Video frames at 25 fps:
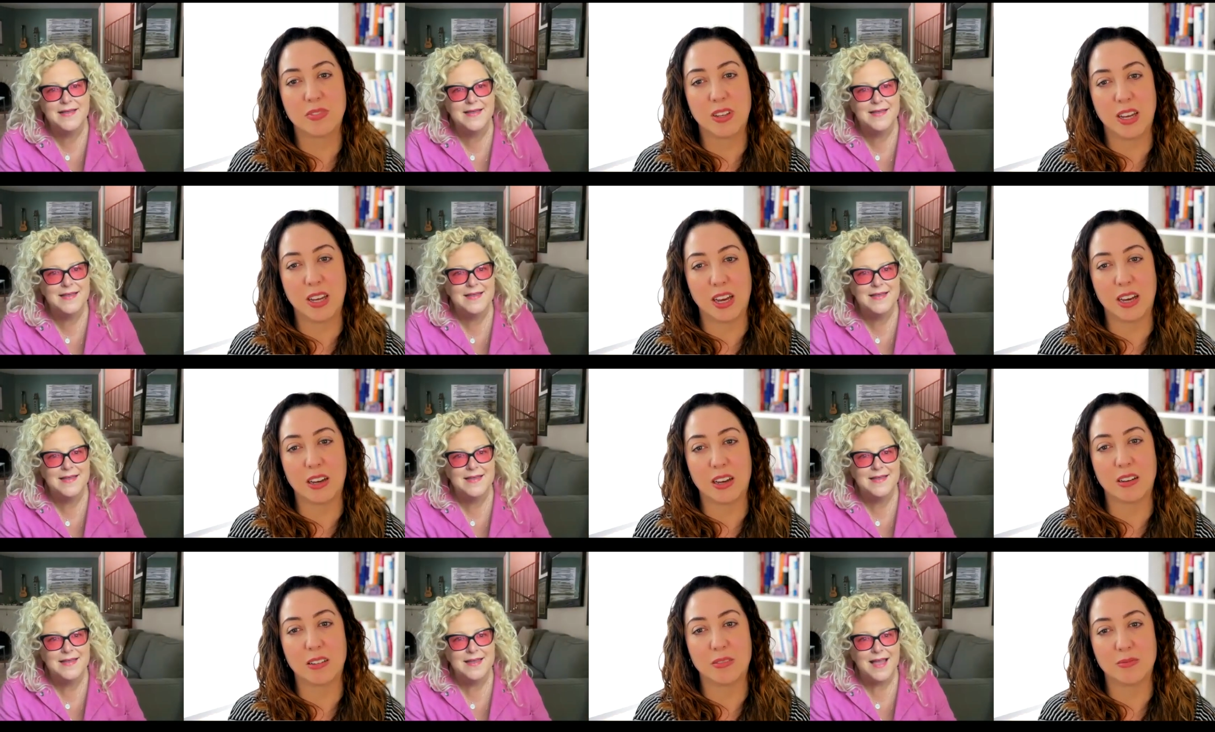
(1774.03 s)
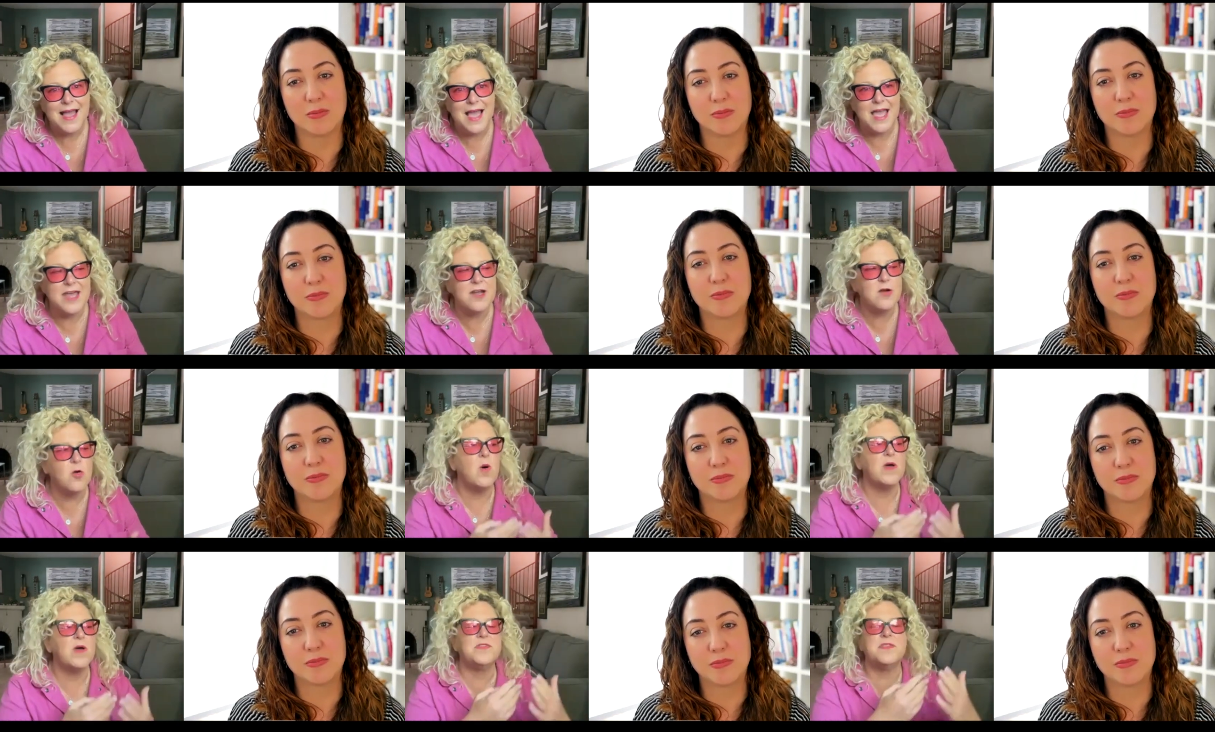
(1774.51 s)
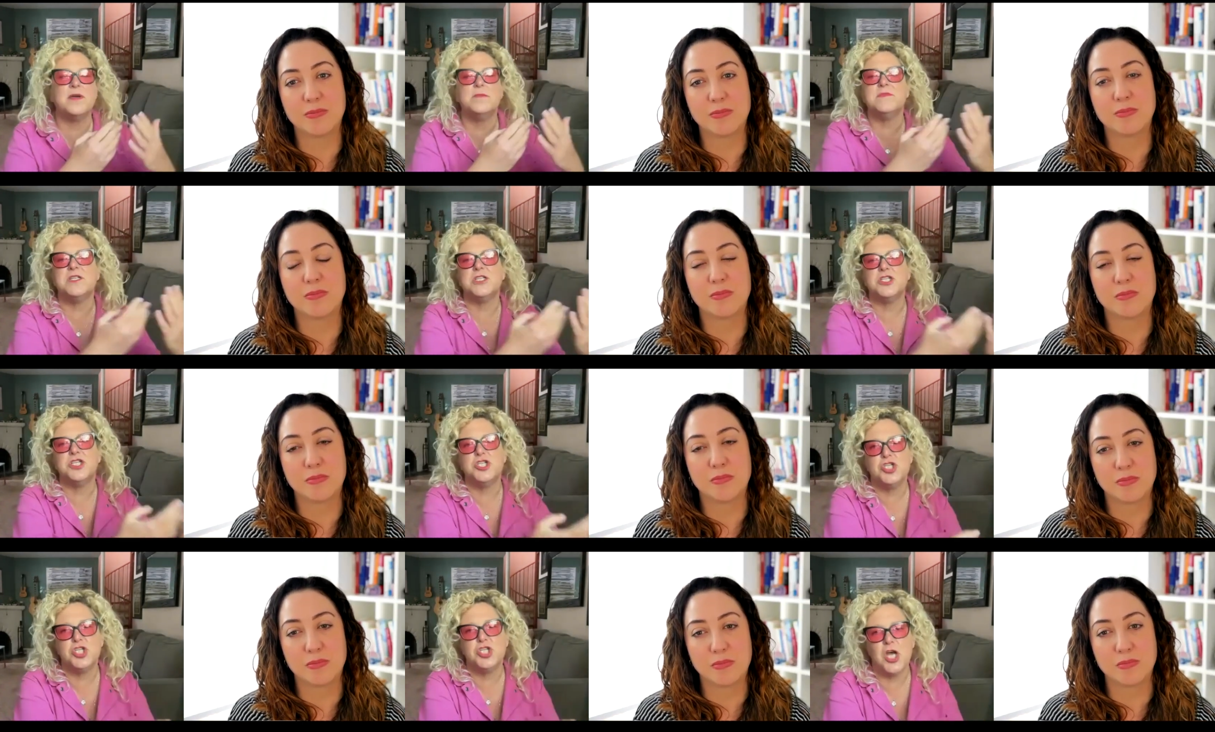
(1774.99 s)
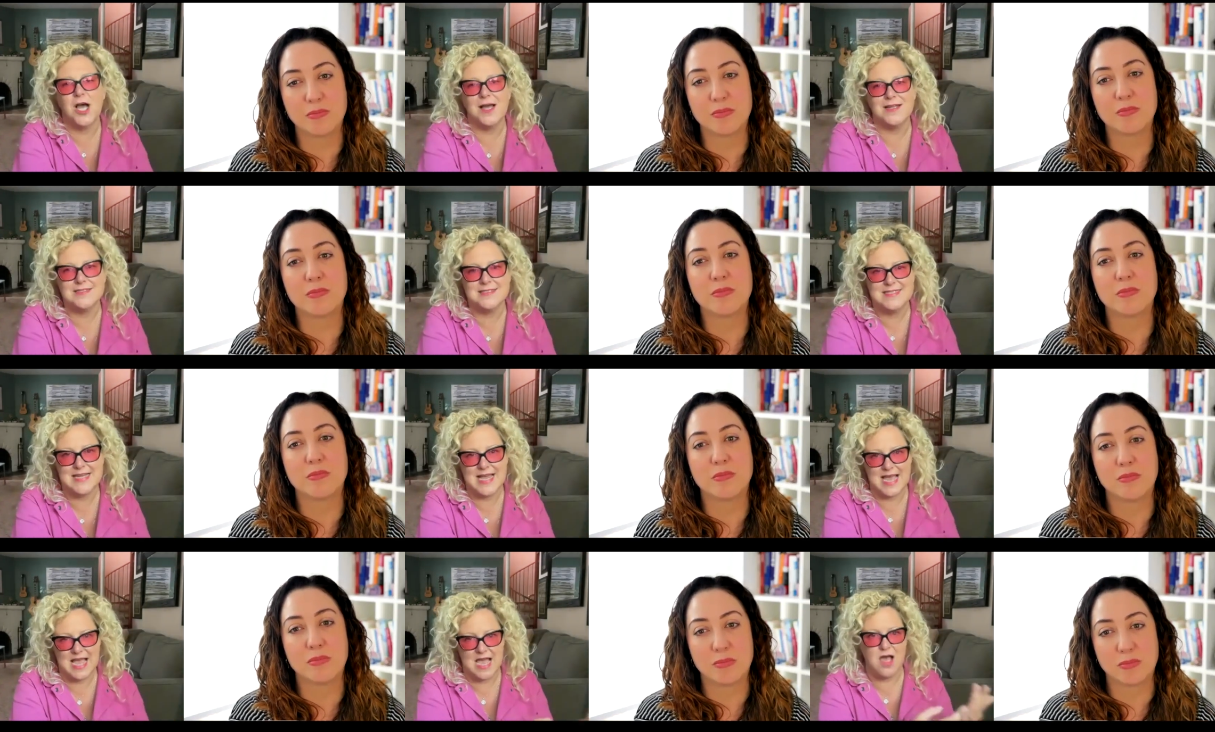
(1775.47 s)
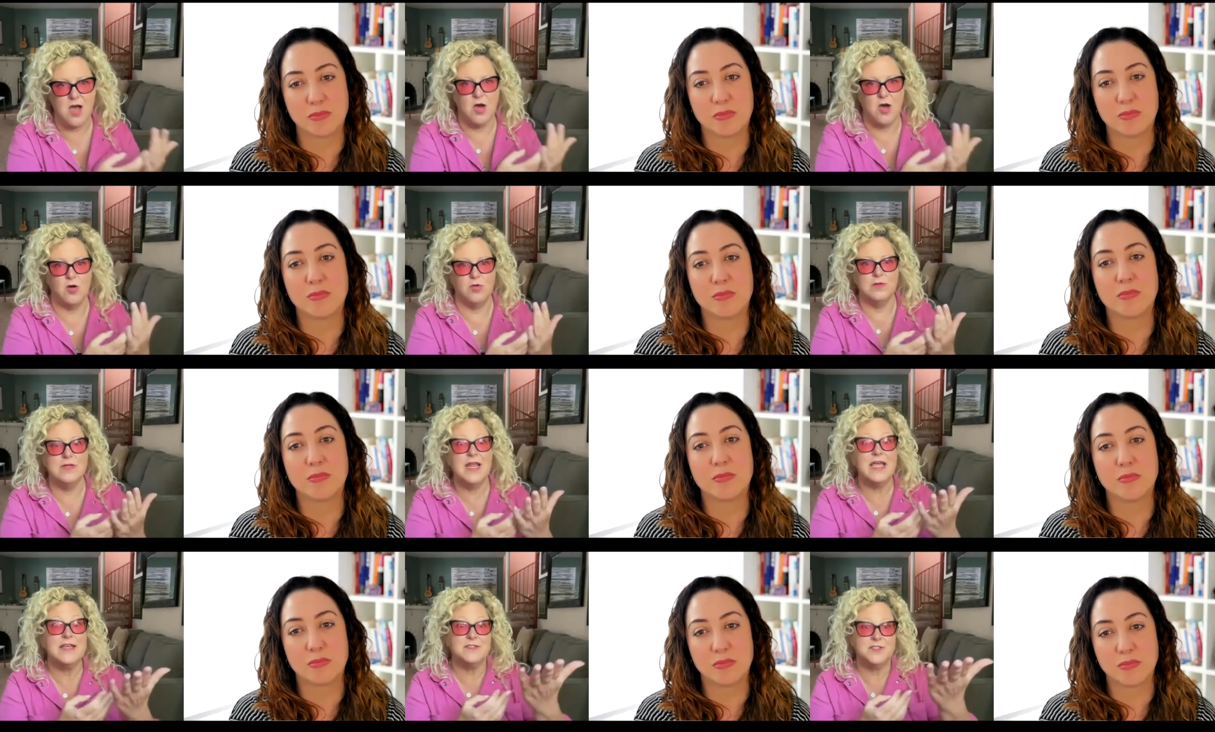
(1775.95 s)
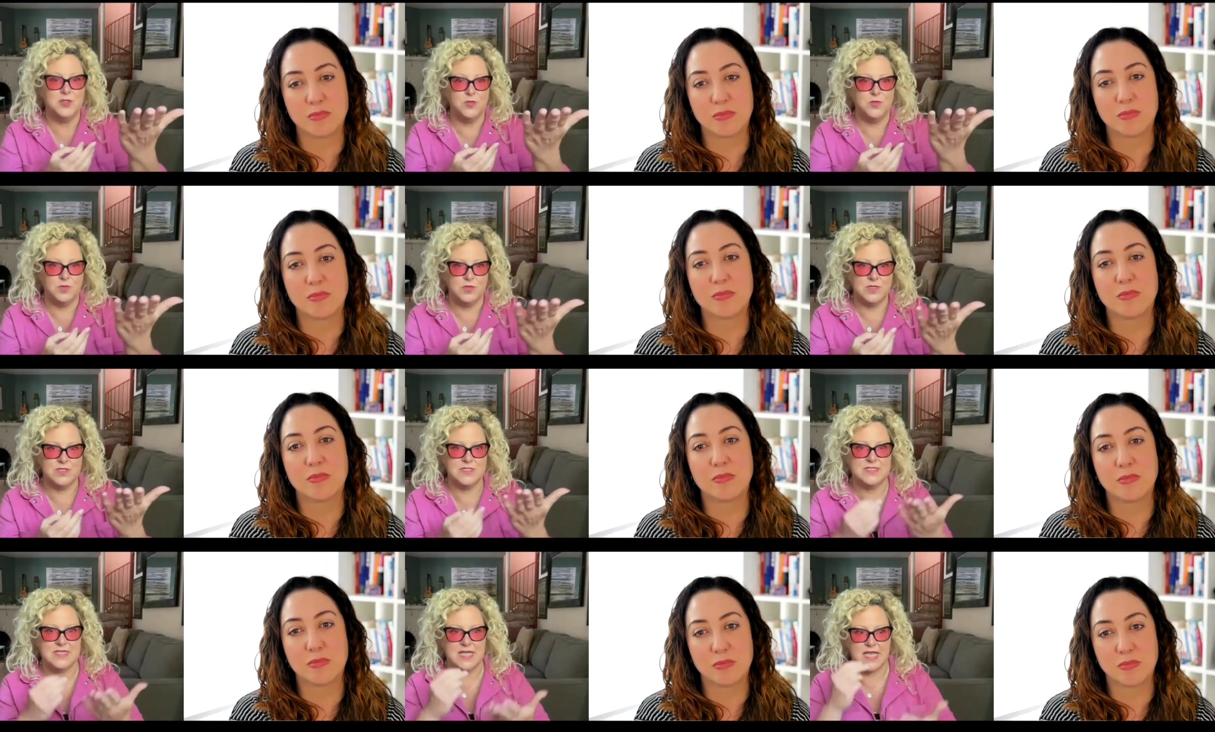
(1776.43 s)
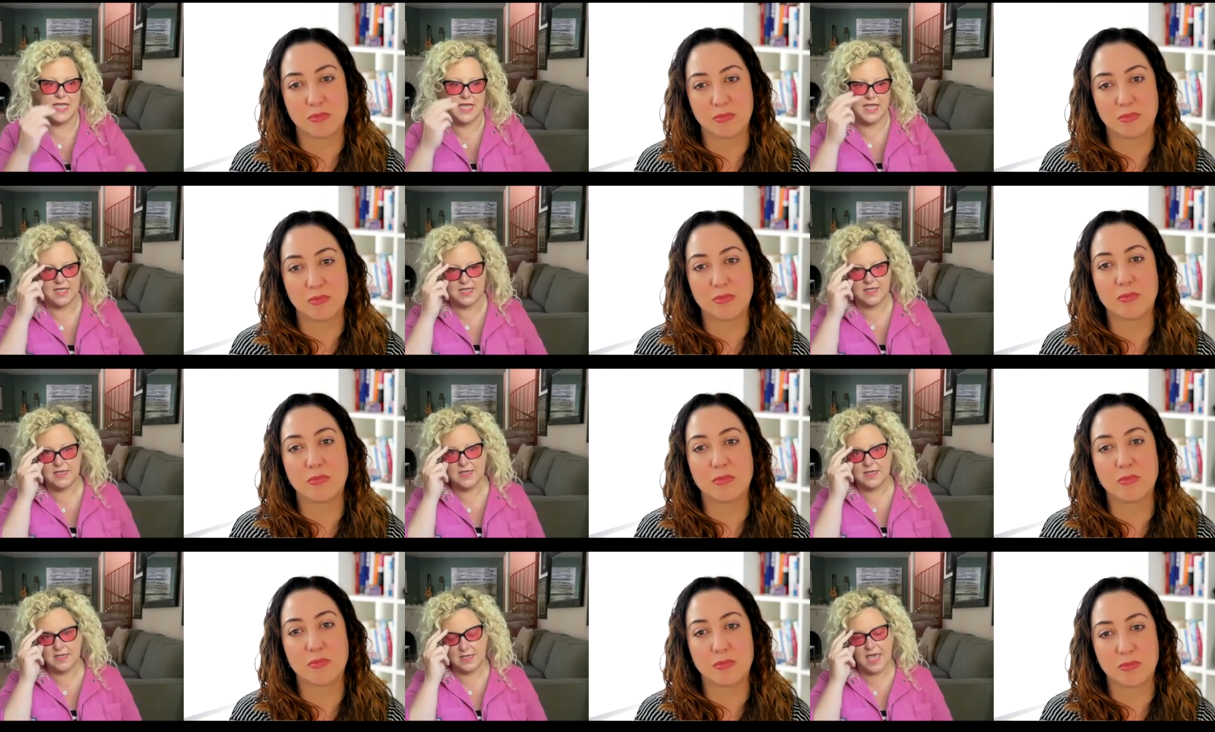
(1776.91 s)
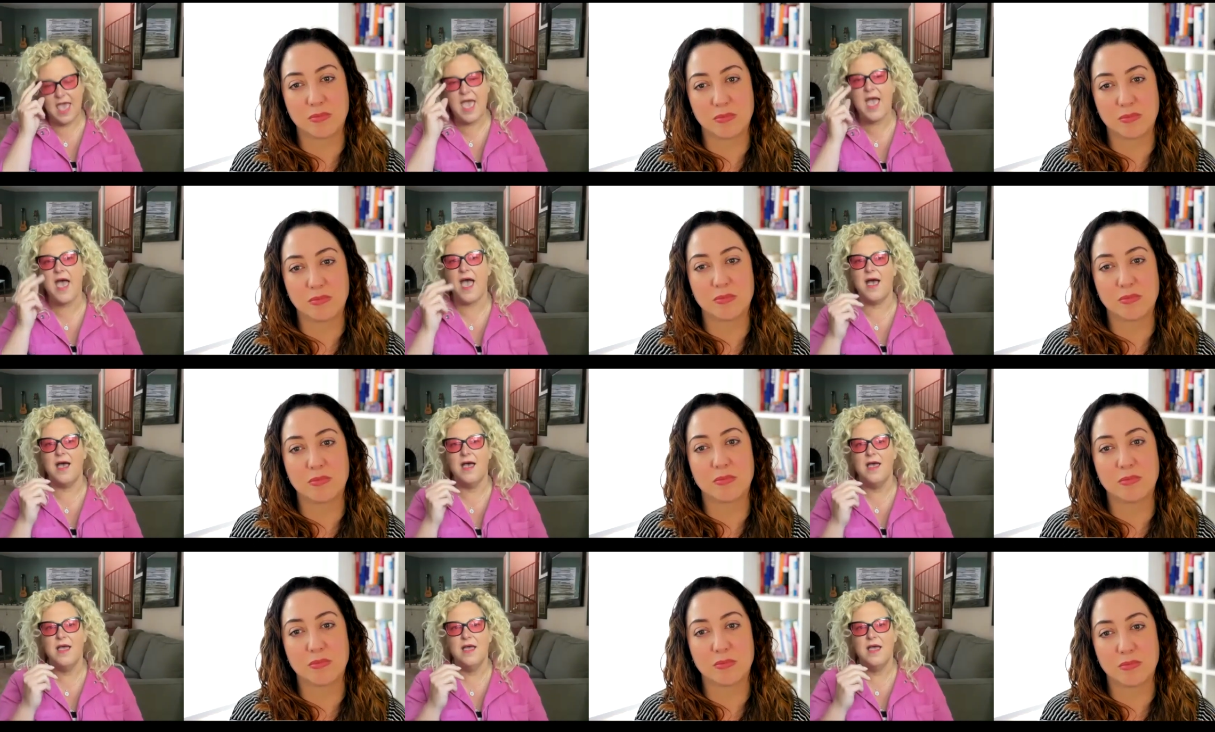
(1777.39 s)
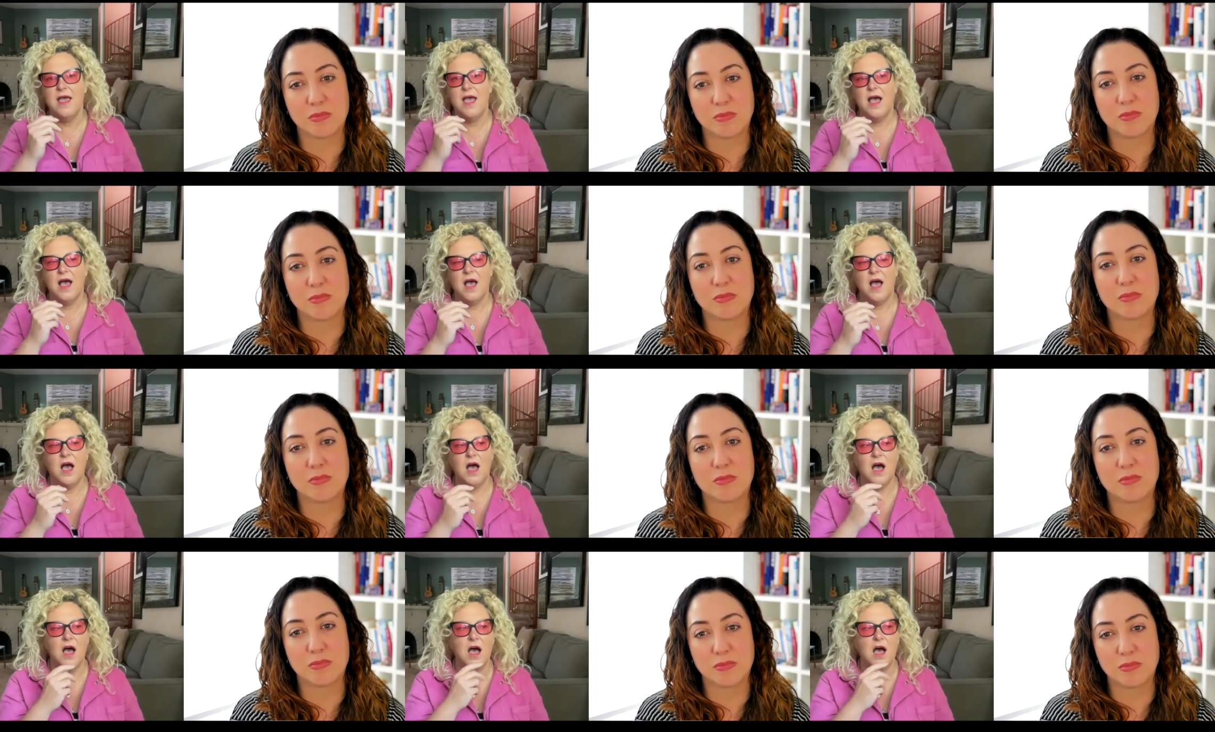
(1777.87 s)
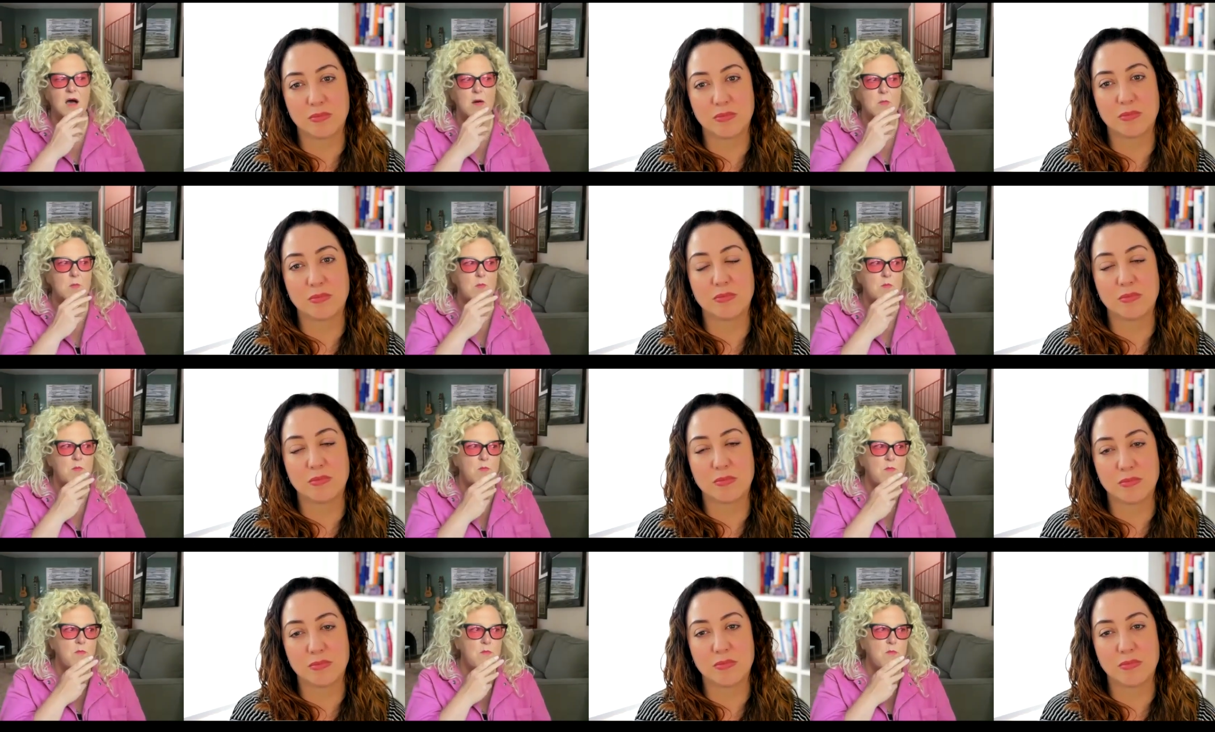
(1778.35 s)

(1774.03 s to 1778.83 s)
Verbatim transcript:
Speaker 1: yeah i don't want them to shut down as you were saying yeah um